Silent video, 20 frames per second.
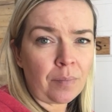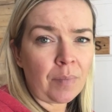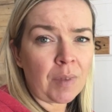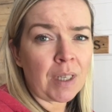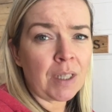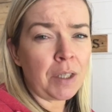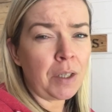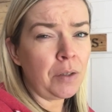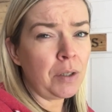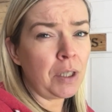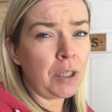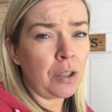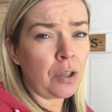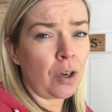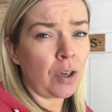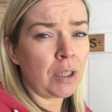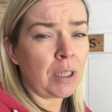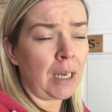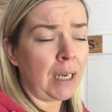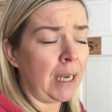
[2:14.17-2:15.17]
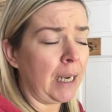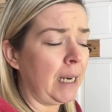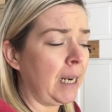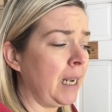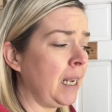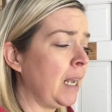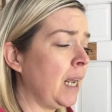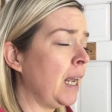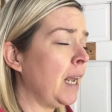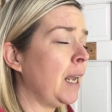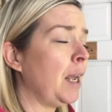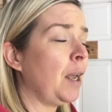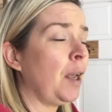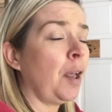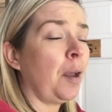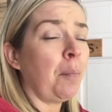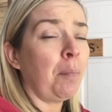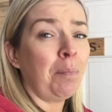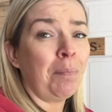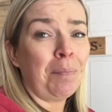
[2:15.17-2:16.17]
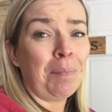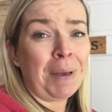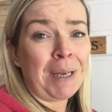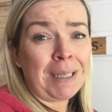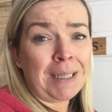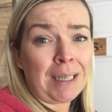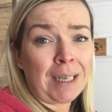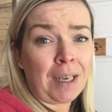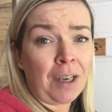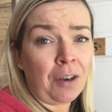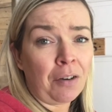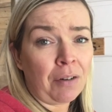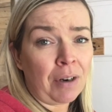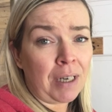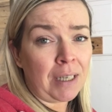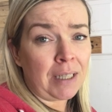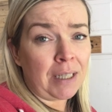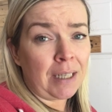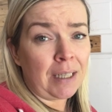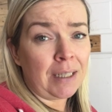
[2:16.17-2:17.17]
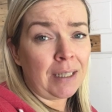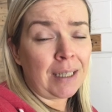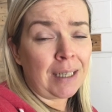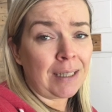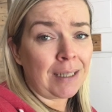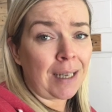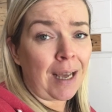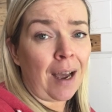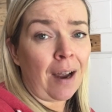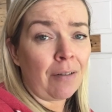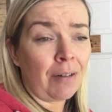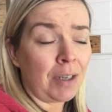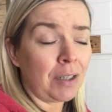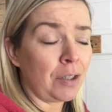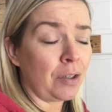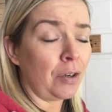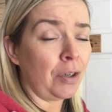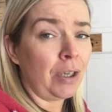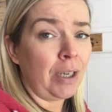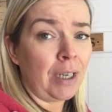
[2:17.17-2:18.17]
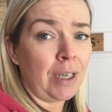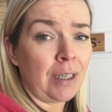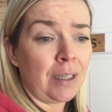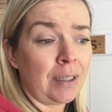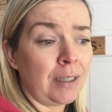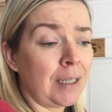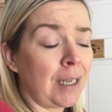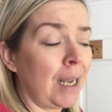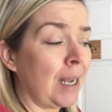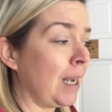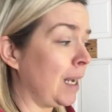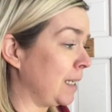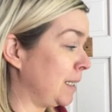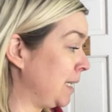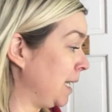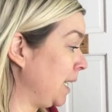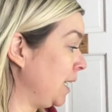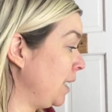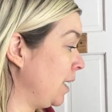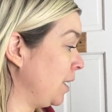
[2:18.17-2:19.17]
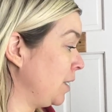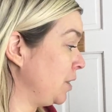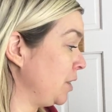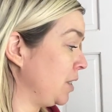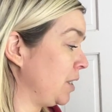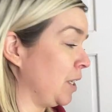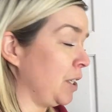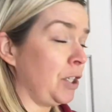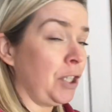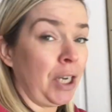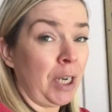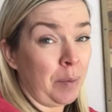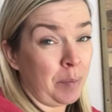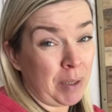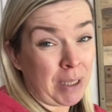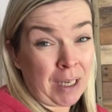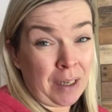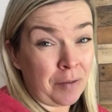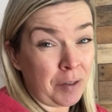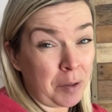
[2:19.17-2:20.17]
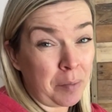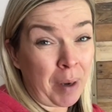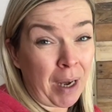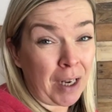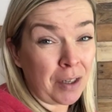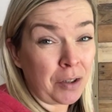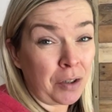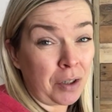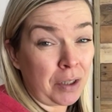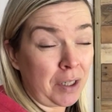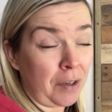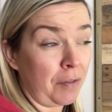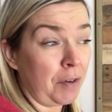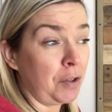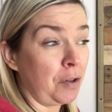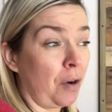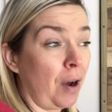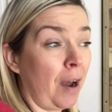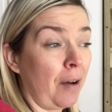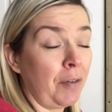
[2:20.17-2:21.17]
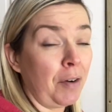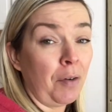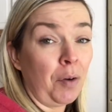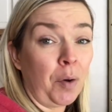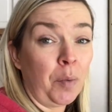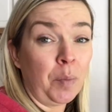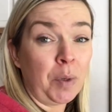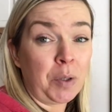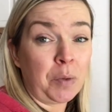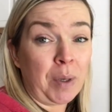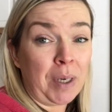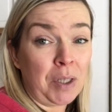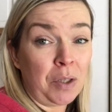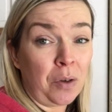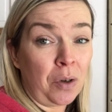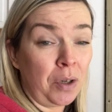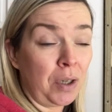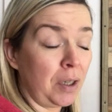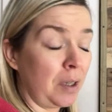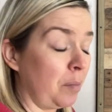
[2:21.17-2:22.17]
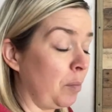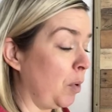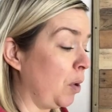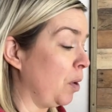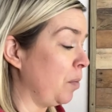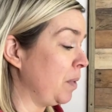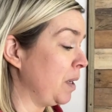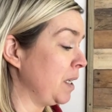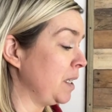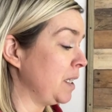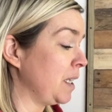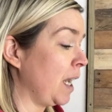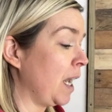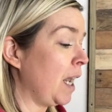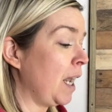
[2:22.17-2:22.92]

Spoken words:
It's using tortellini. Basic ingredients, it's carrots, onions, a tin, just a cheap tin of tomatoes if you don't have your own, which we don't at the moment,